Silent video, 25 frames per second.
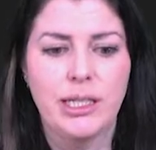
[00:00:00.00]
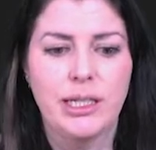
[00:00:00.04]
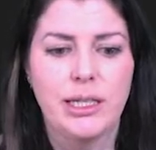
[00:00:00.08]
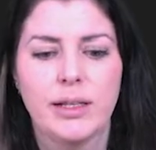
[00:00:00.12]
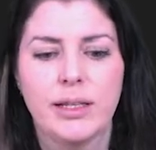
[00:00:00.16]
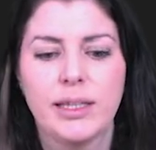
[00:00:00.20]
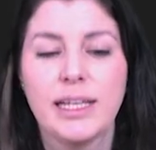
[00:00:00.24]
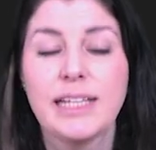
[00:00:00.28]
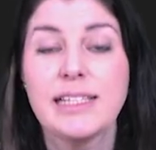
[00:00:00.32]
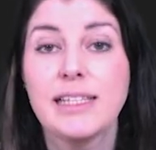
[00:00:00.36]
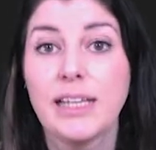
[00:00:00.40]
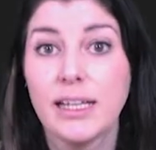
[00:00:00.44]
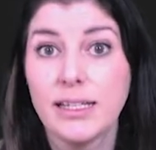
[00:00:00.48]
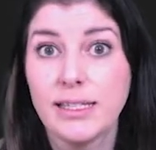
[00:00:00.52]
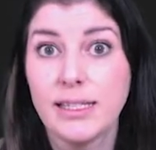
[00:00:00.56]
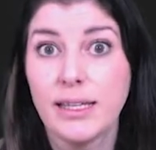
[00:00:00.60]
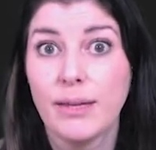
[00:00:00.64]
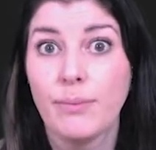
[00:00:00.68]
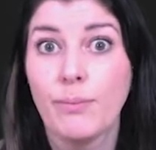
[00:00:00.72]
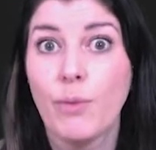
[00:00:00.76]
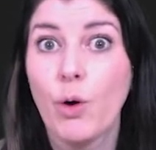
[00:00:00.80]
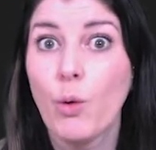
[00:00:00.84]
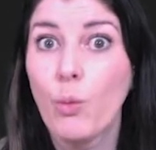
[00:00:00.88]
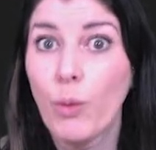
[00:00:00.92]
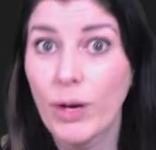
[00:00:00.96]
let's ask them
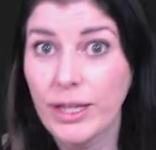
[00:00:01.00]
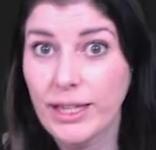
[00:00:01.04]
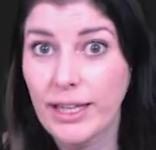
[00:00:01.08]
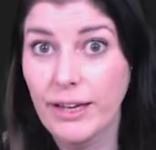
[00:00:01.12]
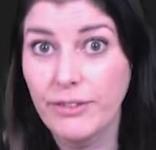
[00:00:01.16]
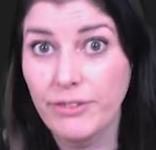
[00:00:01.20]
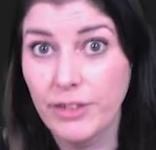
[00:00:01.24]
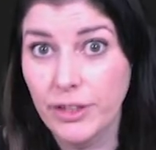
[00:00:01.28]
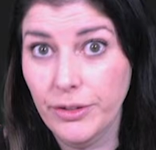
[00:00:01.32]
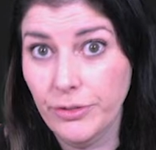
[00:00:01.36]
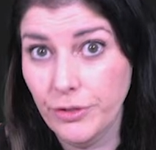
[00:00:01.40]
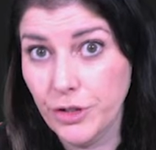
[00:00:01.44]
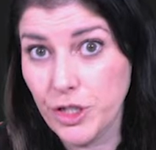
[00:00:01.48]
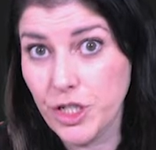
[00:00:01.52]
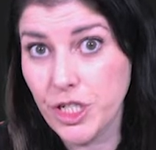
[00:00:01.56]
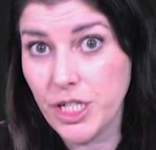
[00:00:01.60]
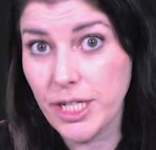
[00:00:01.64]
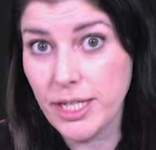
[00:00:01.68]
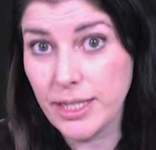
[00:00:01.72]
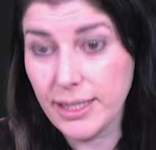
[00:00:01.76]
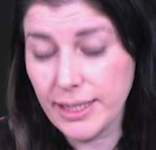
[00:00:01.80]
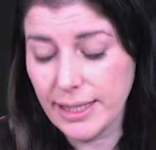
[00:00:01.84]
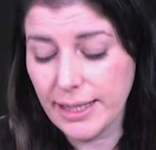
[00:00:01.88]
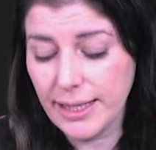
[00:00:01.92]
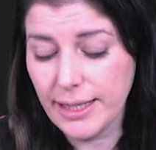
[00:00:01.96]
what their favorite
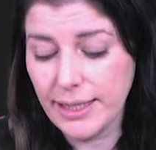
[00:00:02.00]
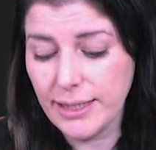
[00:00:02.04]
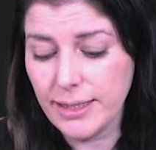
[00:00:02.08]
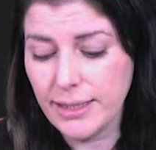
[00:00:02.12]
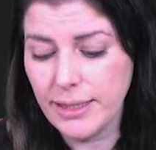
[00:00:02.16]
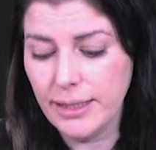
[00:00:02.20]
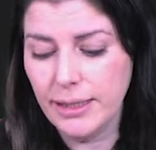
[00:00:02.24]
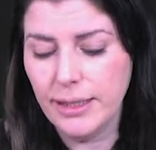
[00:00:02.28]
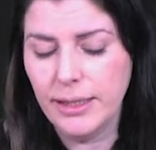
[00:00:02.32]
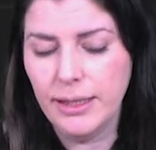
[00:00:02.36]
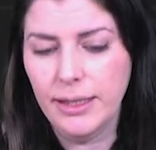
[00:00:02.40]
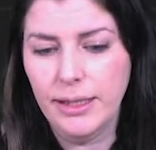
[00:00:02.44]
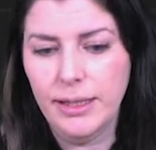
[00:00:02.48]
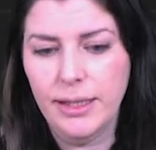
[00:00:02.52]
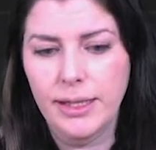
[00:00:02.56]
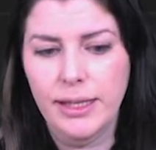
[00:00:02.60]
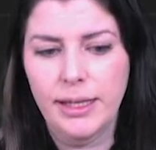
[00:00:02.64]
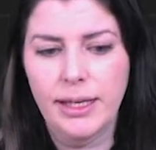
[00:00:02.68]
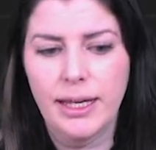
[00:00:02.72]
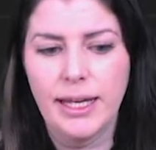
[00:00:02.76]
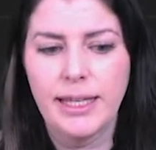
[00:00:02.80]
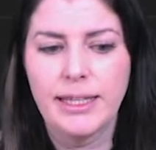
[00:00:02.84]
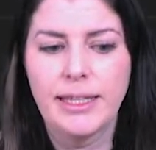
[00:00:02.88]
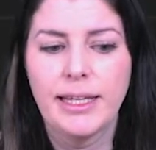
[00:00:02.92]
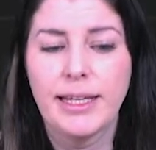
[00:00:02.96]
cheese is
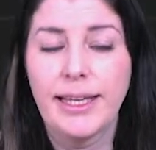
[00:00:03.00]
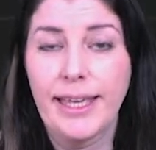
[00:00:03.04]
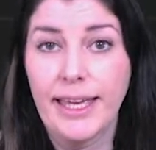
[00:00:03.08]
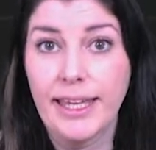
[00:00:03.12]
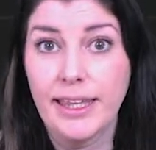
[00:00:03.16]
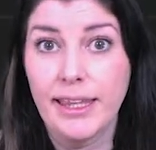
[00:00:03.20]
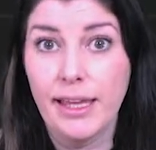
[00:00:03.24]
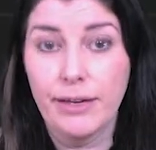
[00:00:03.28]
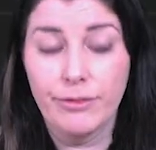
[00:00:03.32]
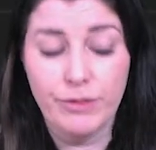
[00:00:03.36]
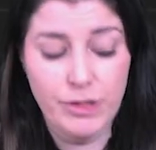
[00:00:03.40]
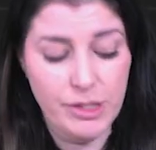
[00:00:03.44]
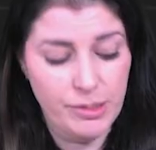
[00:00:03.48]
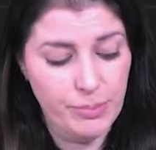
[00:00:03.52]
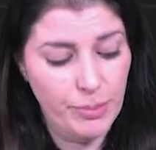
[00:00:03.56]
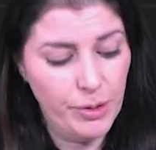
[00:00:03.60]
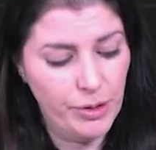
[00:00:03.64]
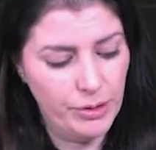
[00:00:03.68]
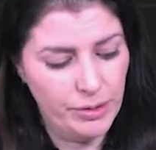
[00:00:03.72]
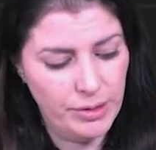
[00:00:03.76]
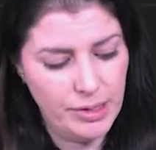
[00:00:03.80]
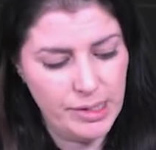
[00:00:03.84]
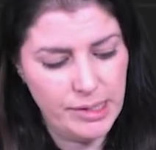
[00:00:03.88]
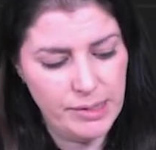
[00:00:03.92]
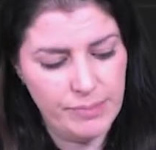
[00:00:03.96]
and then get their
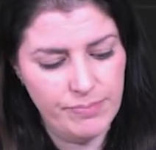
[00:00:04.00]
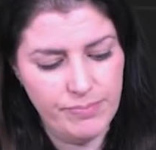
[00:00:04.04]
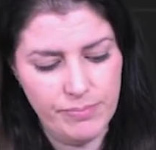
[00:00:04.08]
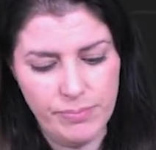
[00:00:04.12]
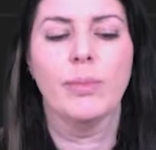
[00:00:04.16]
response.